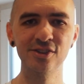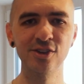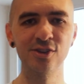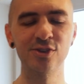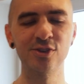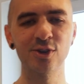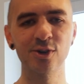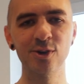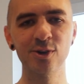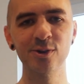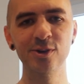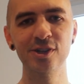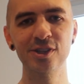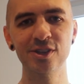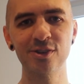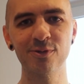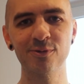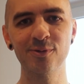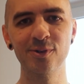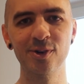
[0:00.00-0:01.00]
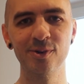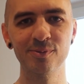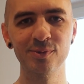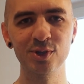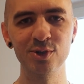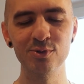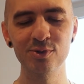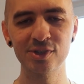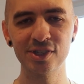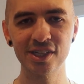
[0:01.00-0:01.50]
deterrent from
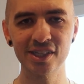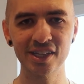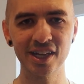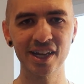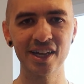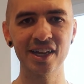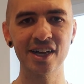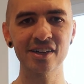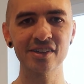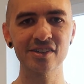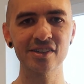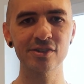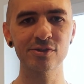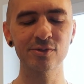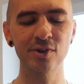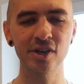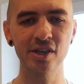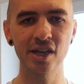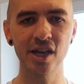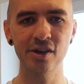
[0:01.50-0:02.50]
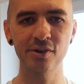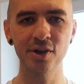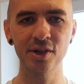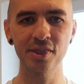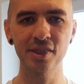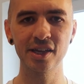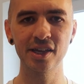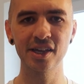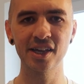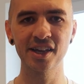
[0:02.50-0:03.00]
using Dioxus right now, I
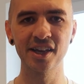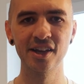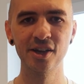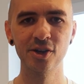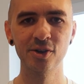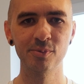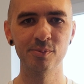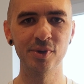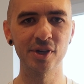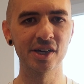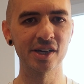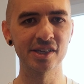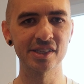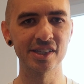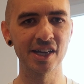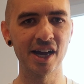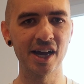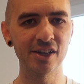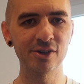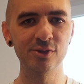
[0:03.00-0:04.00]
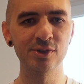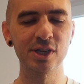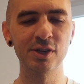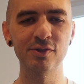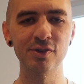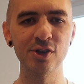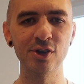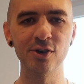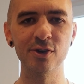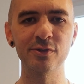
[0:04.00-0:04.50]
think, because I don't
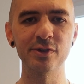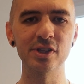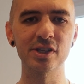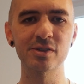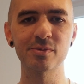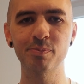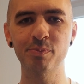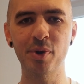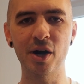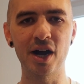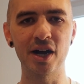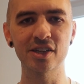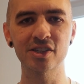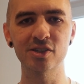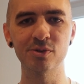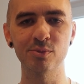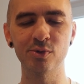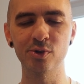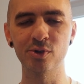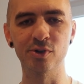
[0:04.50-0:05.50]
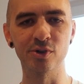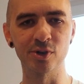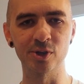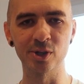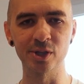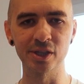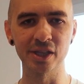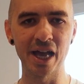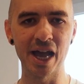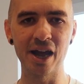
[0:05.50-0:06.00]
even know if it's possible or
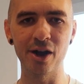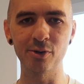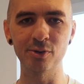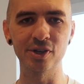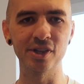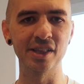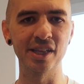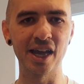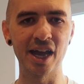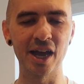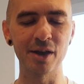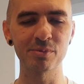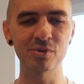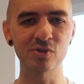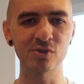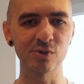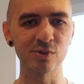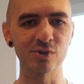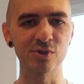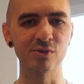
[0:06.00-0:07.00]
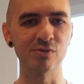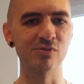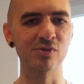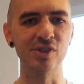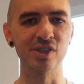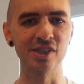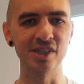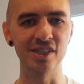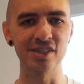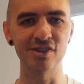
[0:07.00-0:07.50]
allowed in the App Store to
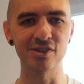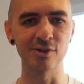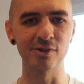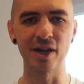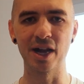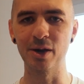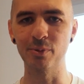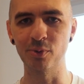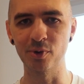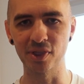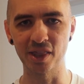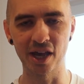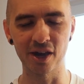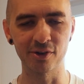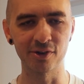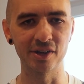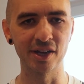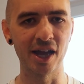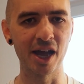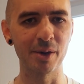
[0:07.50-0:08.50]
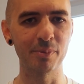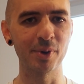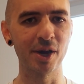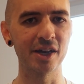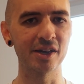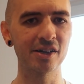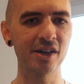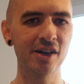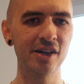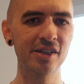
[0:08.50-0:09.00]
release your app without an app
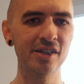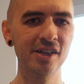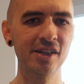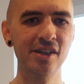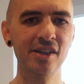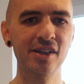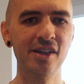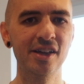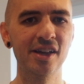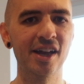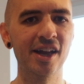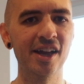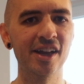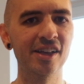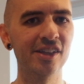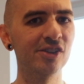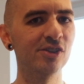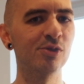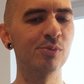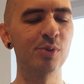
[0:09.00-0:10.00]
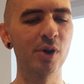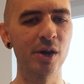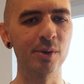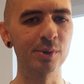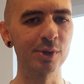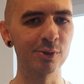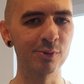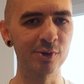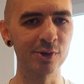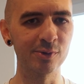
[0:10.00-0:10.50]
icon, and you
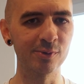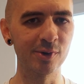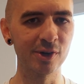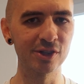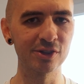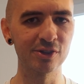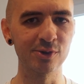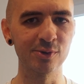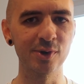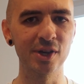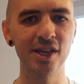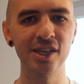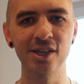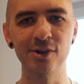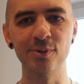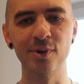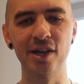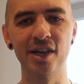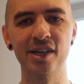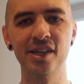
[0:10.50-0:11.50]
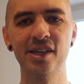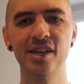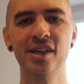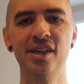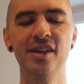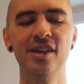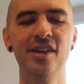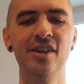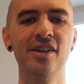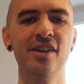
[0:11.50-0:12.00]
probably wouldn't want to anyway.
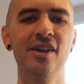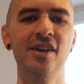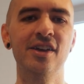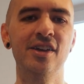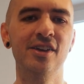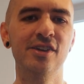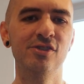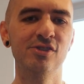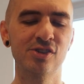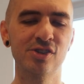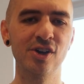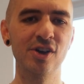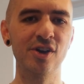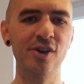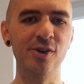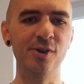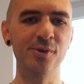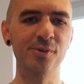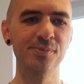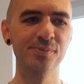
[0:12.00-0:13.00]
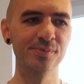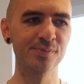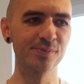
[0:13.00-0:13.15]
So